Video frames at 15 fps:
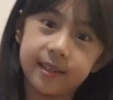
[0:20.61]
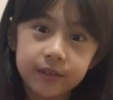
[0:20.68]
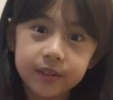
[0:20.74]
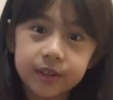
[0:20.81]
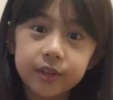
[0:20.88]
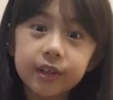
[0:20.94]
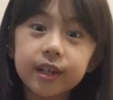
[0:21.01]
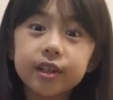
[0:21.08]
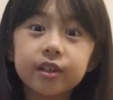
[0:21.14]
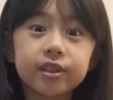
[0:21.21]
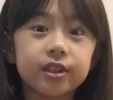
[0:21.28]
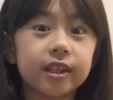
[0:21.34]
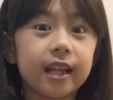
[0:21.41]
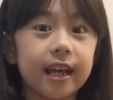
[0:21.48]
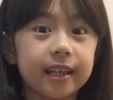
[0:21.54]
You can also
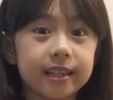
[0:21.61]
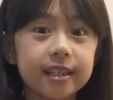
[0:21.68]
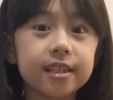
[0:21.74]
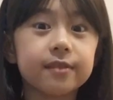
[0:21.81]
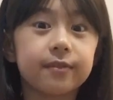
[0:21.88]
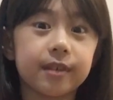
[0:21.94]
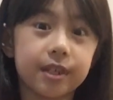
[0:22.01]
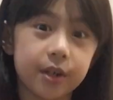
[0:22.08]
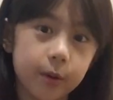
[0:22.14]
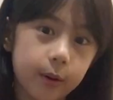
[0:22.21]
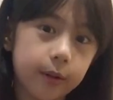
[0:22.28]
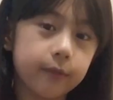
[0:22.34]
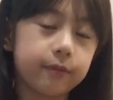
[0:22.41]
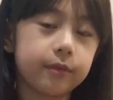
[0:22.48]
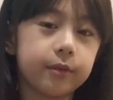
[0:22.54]
like this video
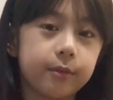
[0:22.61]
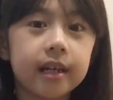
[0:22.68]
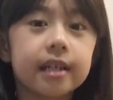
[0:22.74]
if you want.